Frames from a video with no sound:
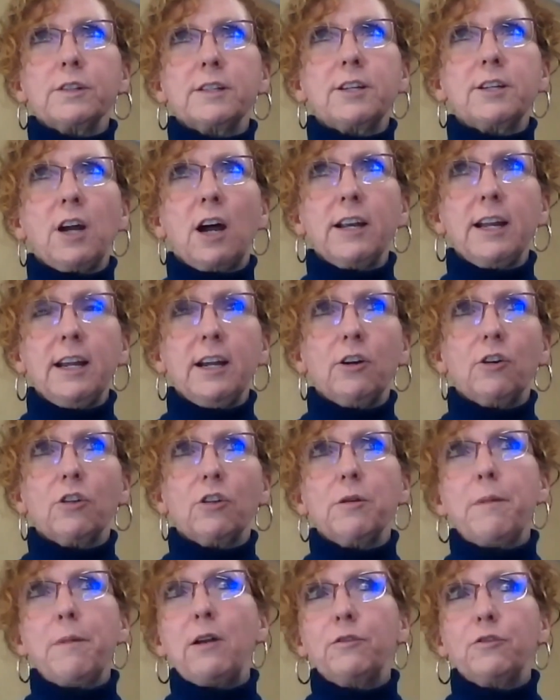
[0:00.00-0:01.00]
studying, or
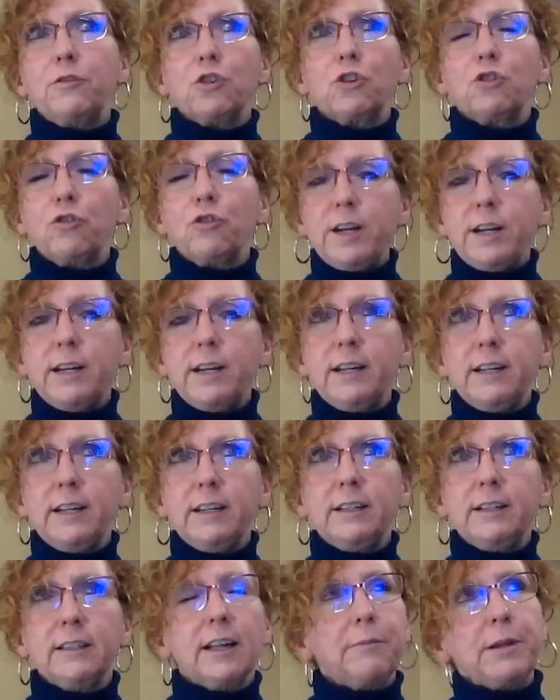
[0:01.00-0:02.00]
the amount of
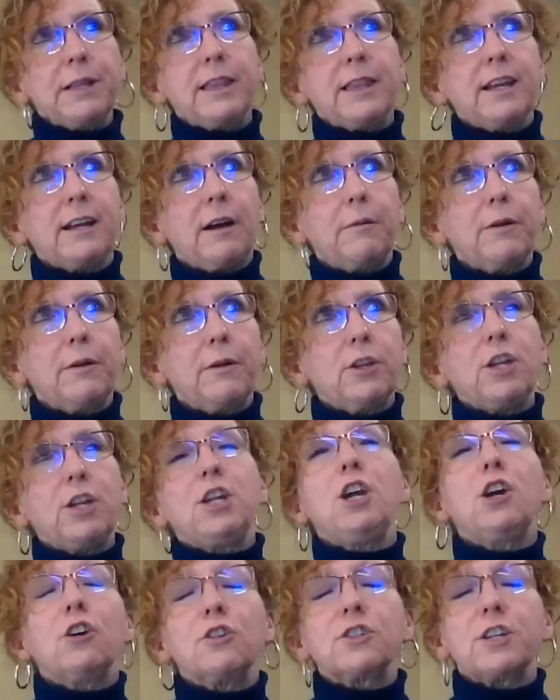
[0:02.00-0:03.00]
degree, let me think of it, the
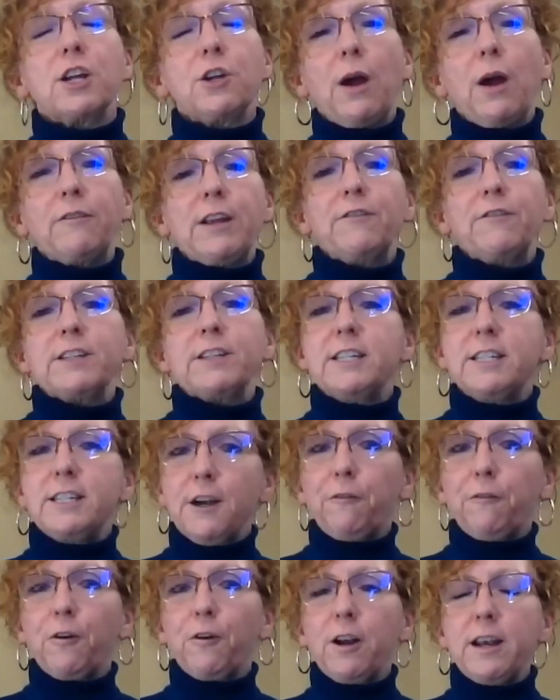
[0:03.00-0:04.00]
years that you have to have is
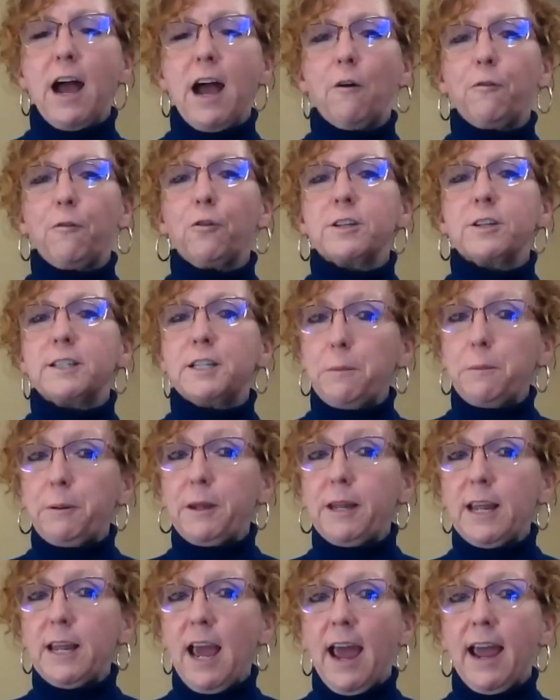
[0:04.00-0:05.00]
different now for a
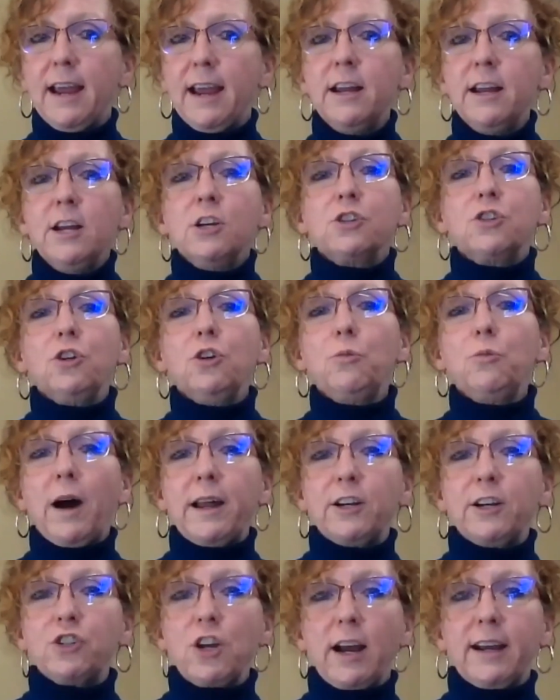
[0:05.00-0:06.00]
CPA. So you'd
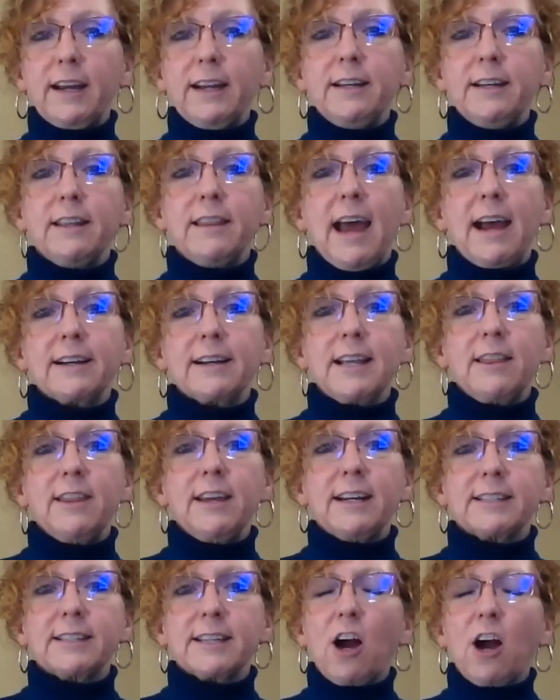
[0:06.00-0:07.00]
want to check into that, because I
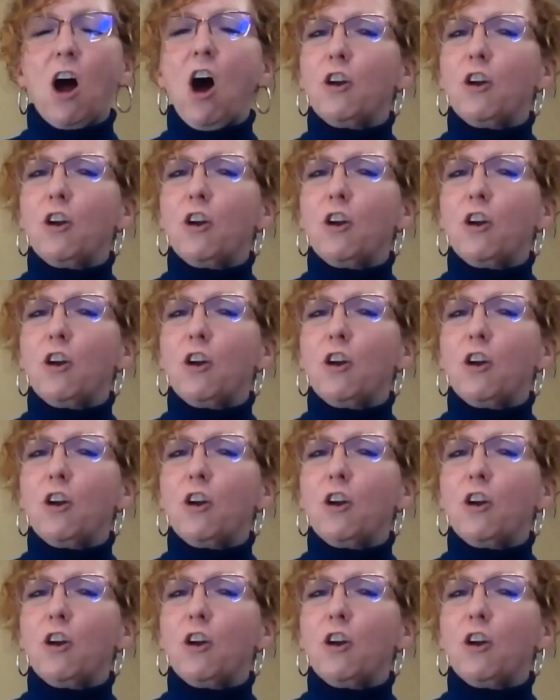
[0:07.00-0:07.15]
think it's like